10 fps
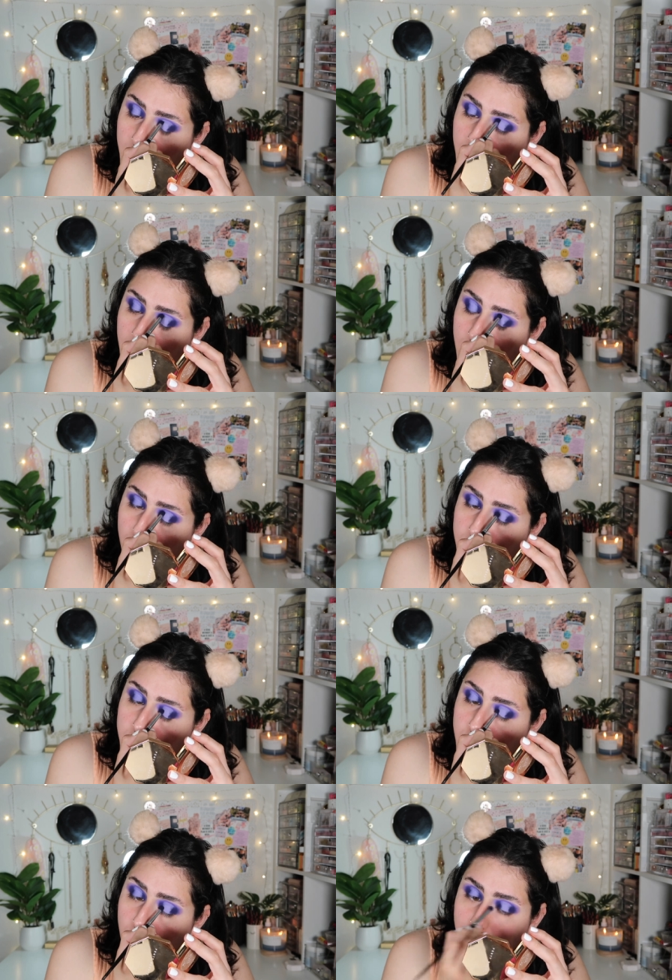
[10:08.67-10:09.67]
and when
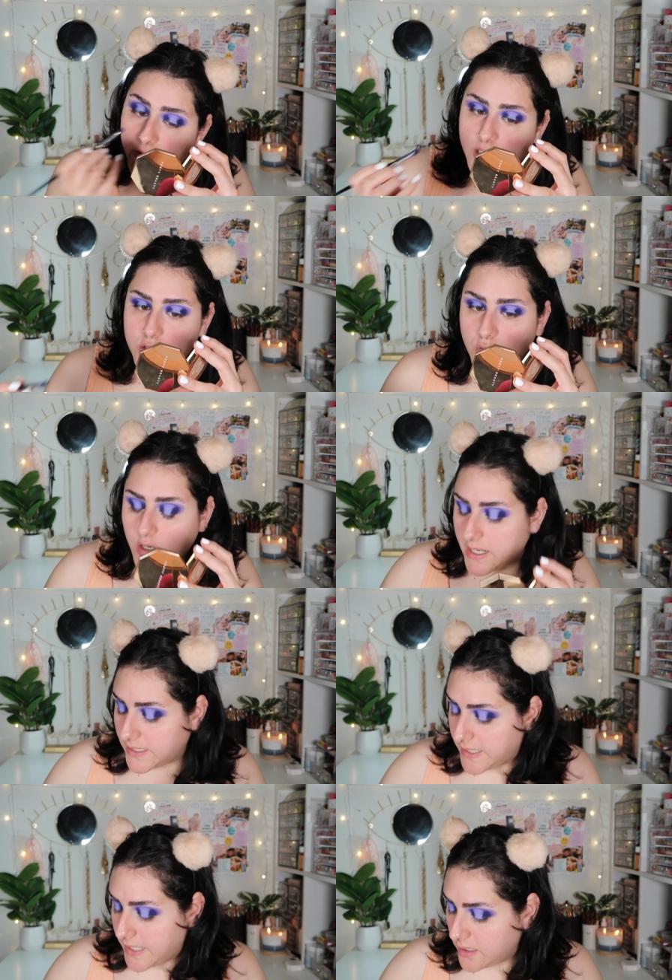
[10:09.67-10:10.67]
she opened the door
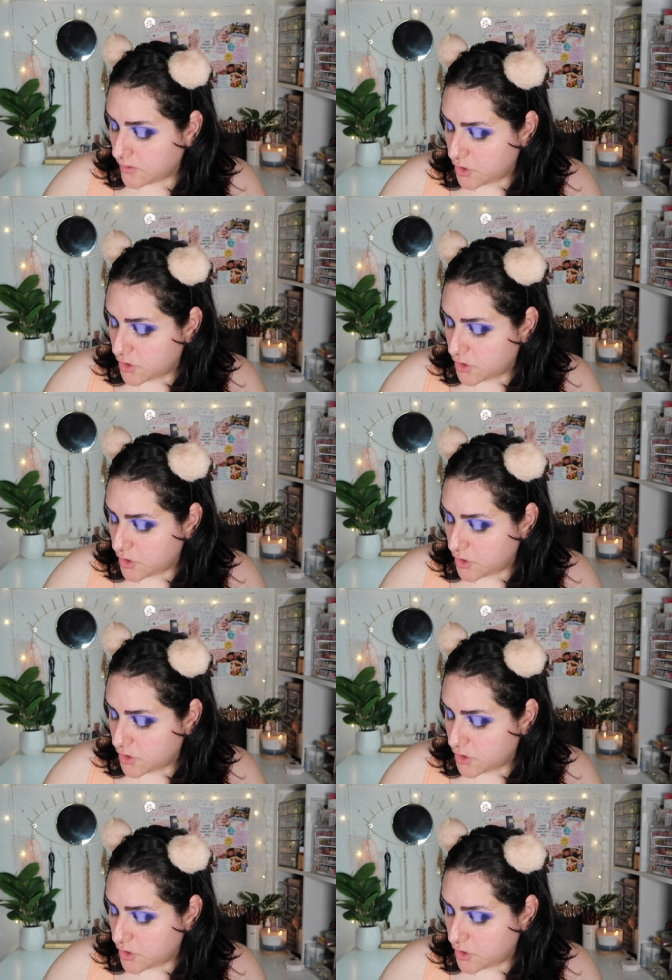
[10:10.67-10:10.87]
again